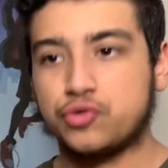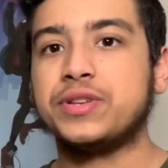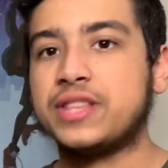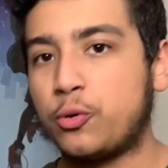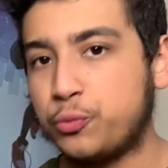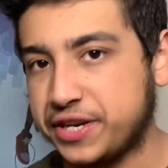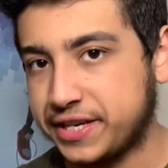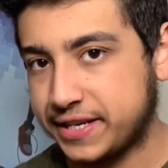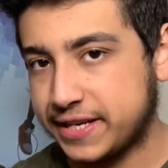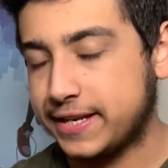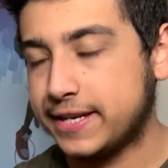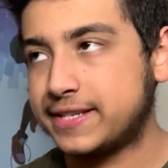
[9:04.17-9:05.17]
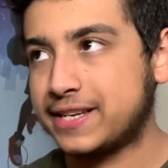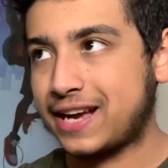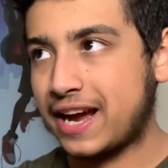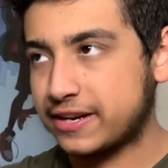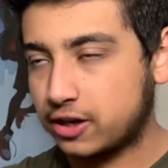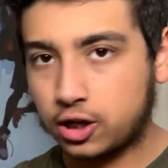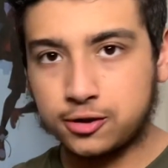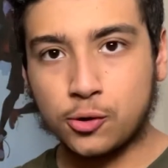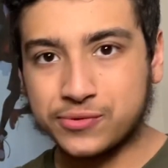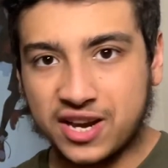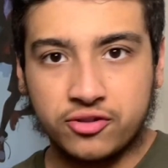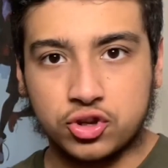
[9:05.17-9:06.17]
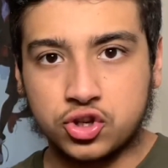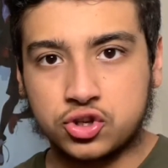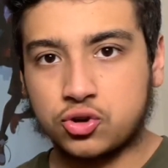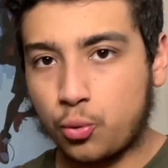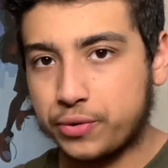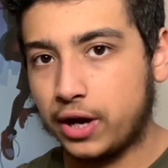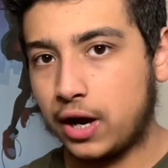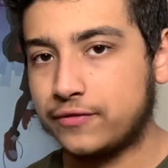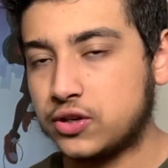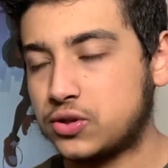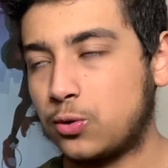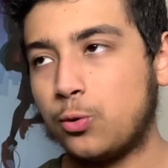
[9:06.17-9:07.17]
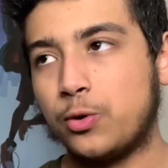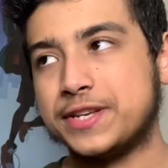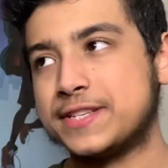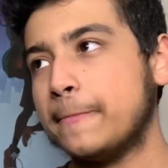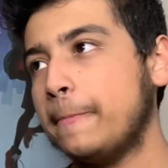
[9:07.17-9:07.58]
that we needed to kind of close out the story of the toys.